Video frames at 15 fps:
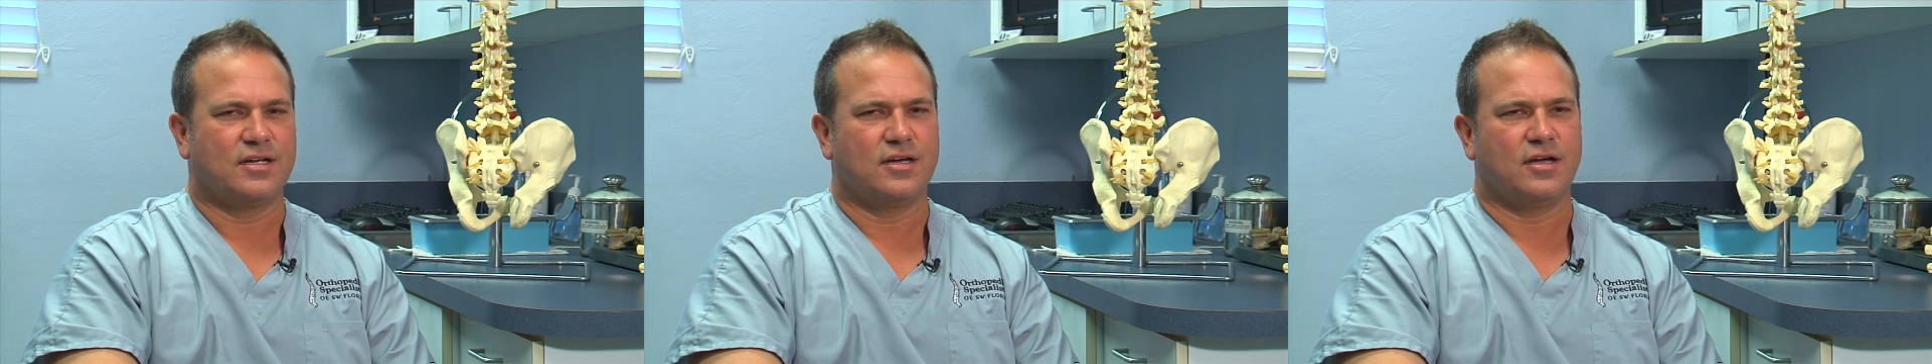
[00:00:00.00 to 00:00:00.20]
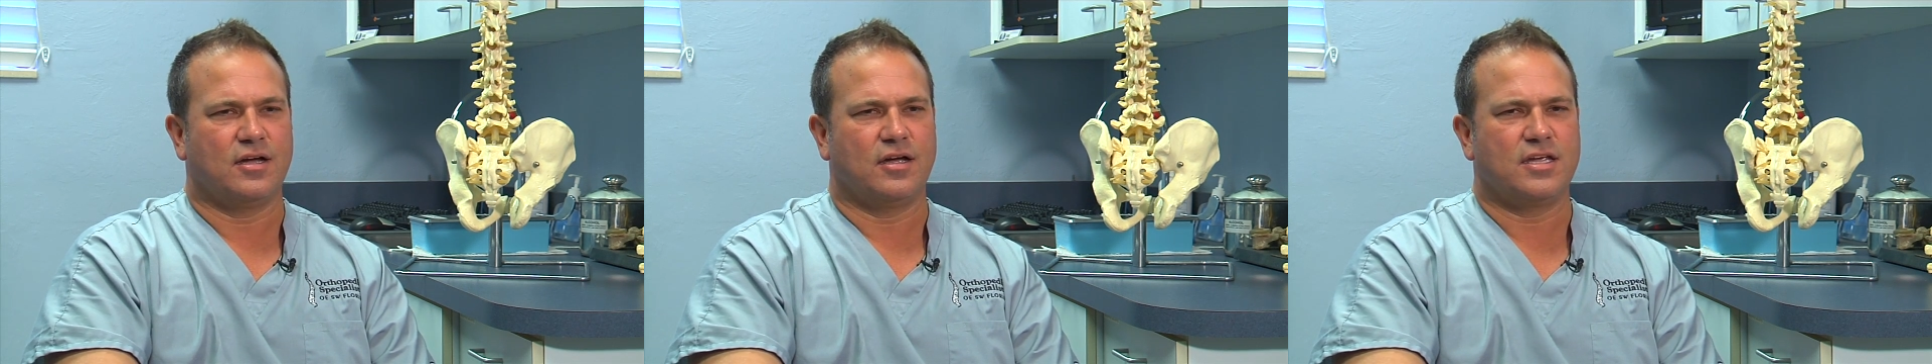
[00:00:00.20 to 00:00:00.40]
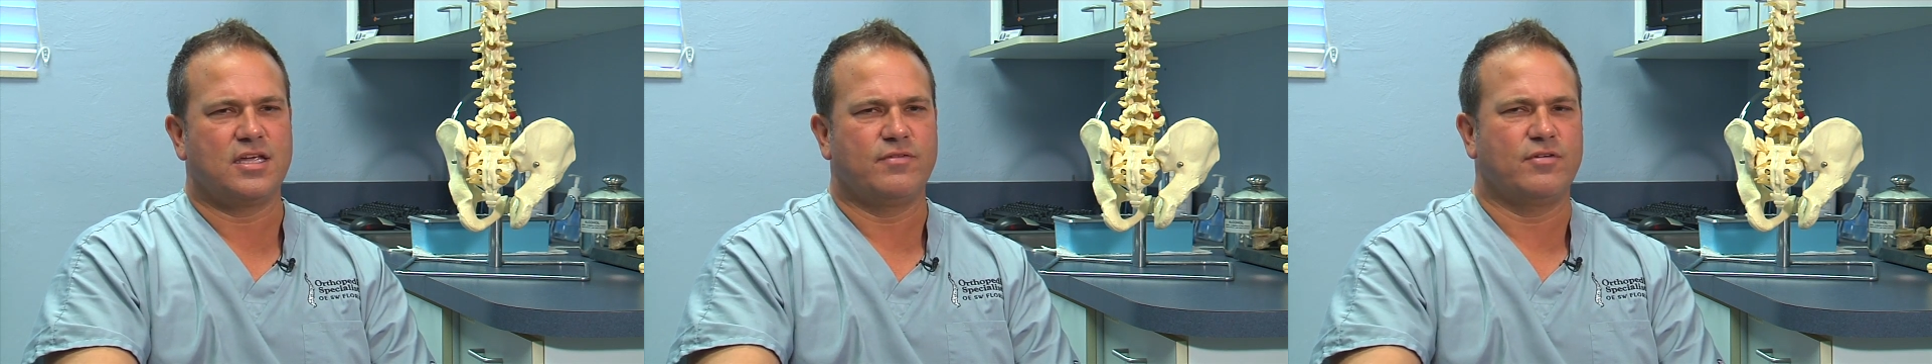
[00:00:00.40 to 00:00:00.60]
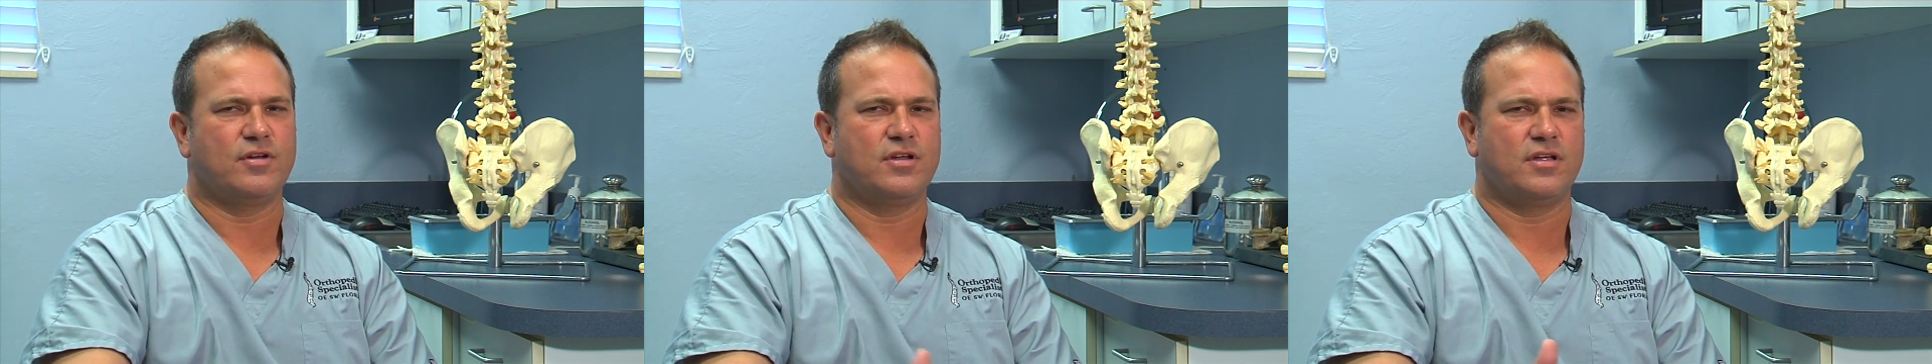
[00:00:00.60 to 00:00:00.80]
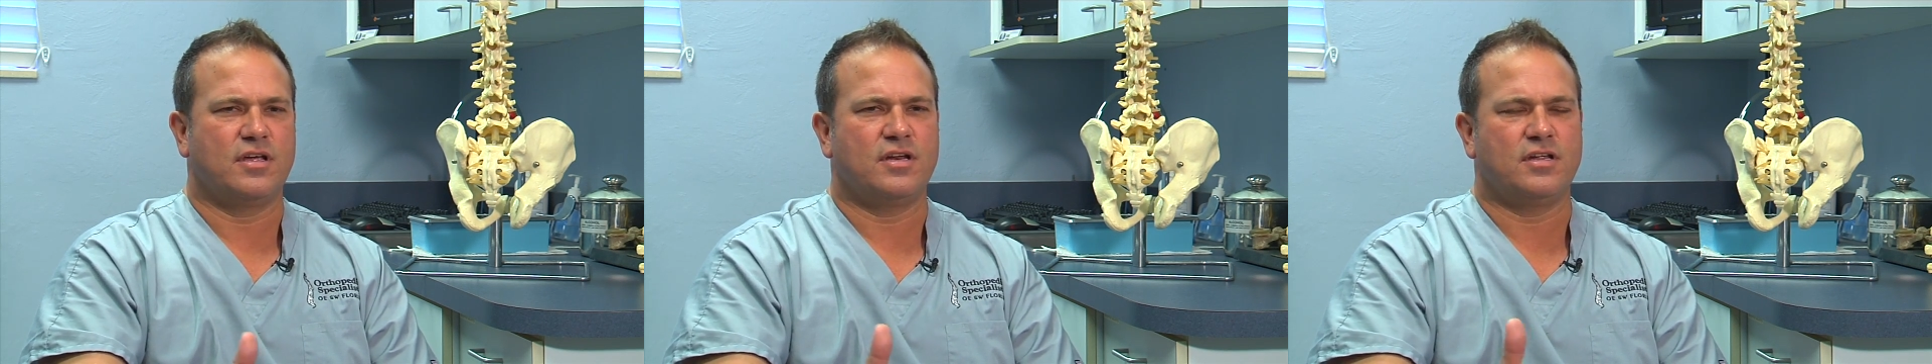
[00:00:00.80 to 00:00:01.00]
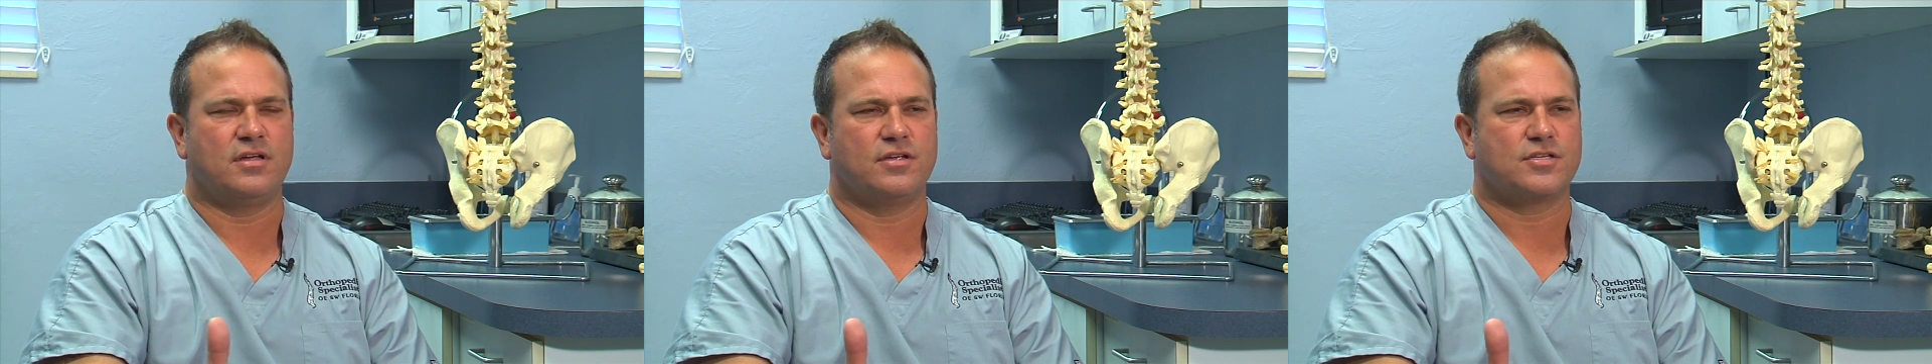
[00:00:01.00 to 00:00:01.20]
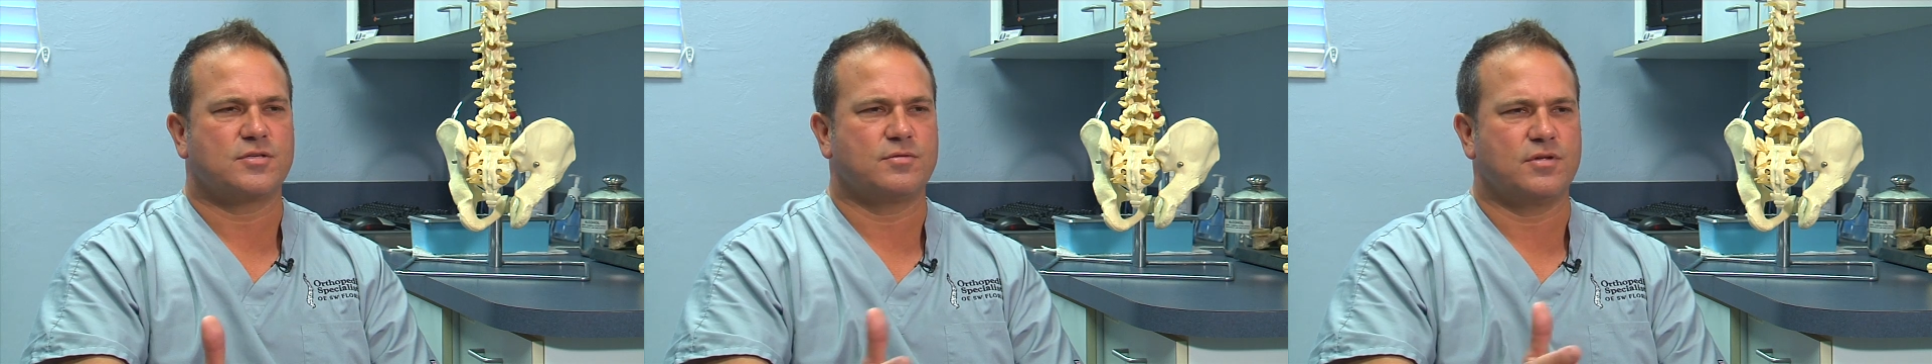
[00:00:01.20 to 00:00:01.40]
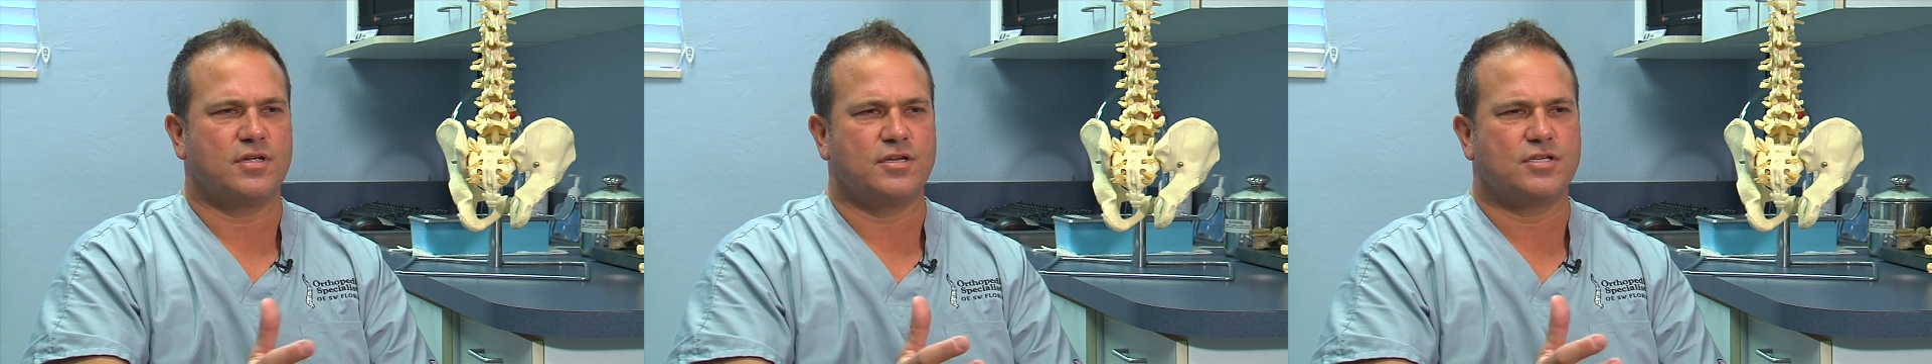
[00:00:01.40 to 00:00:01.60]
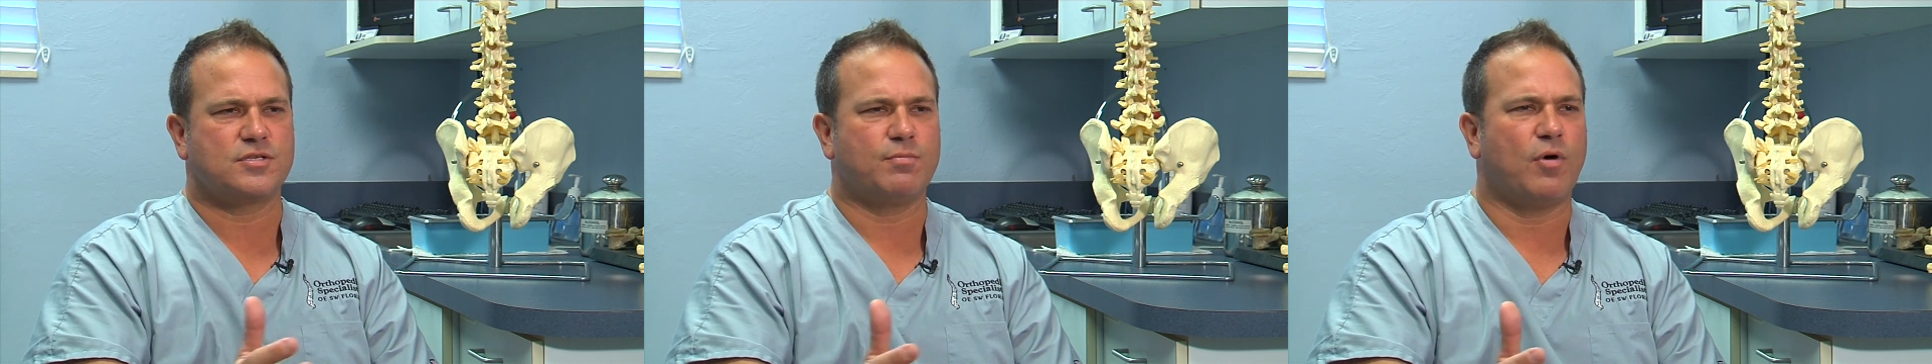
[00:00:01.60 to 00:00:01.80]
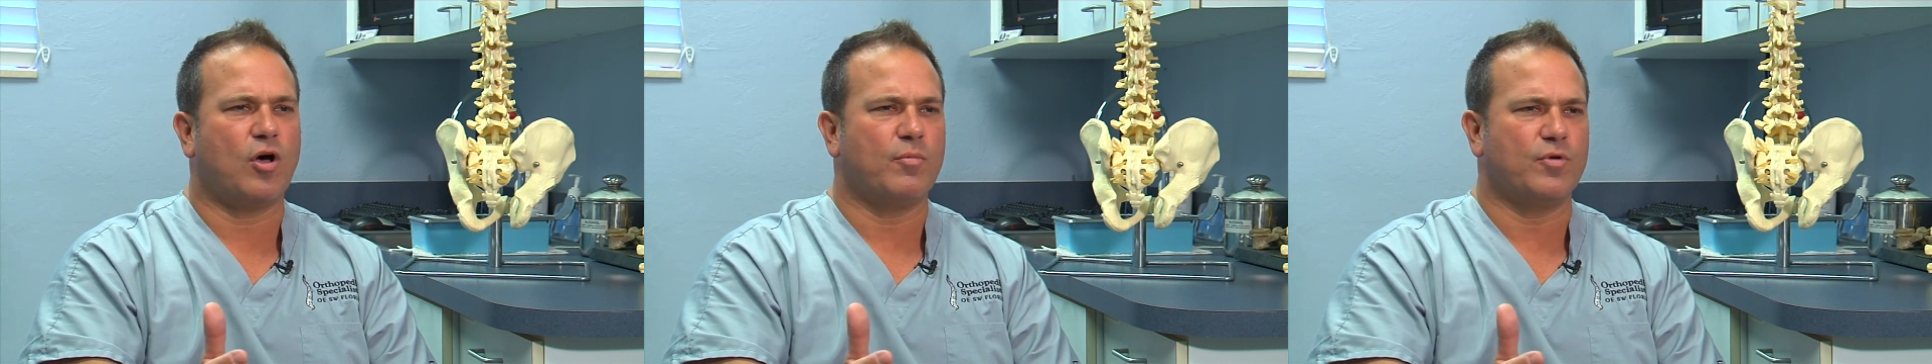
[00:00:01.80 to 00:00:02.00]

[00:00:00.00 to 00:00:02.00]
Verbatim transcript: uh, even any, any small